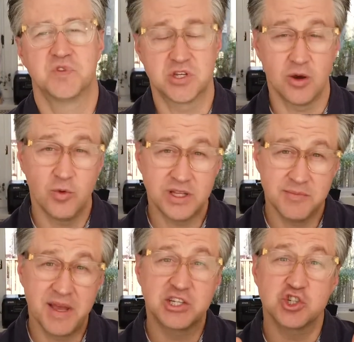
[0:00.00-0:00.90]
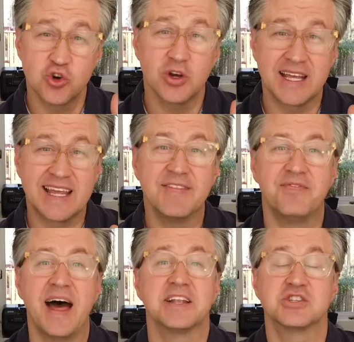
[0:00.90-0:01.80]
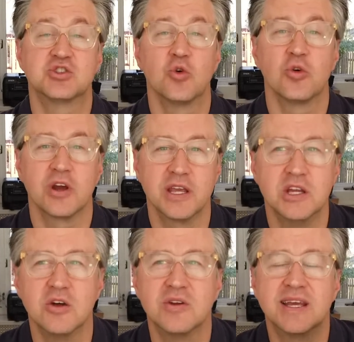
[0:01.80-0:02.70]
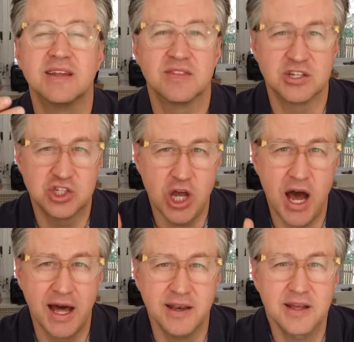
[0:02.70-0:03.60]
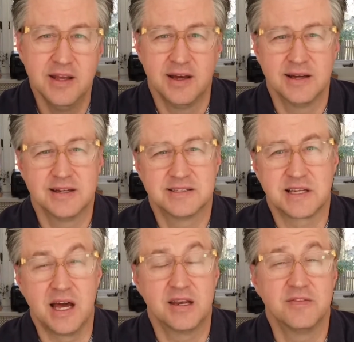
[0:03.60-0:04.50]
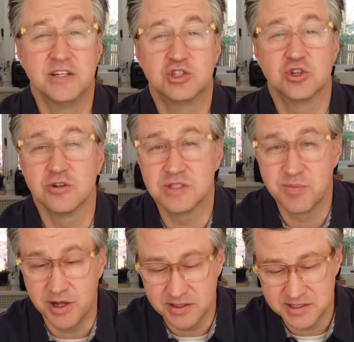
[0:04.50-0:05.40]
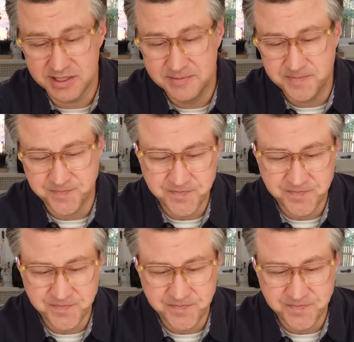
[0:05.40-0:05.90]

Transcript: So I wanted to make sure to get that story, to get the shot. It's kind of an insurance policy.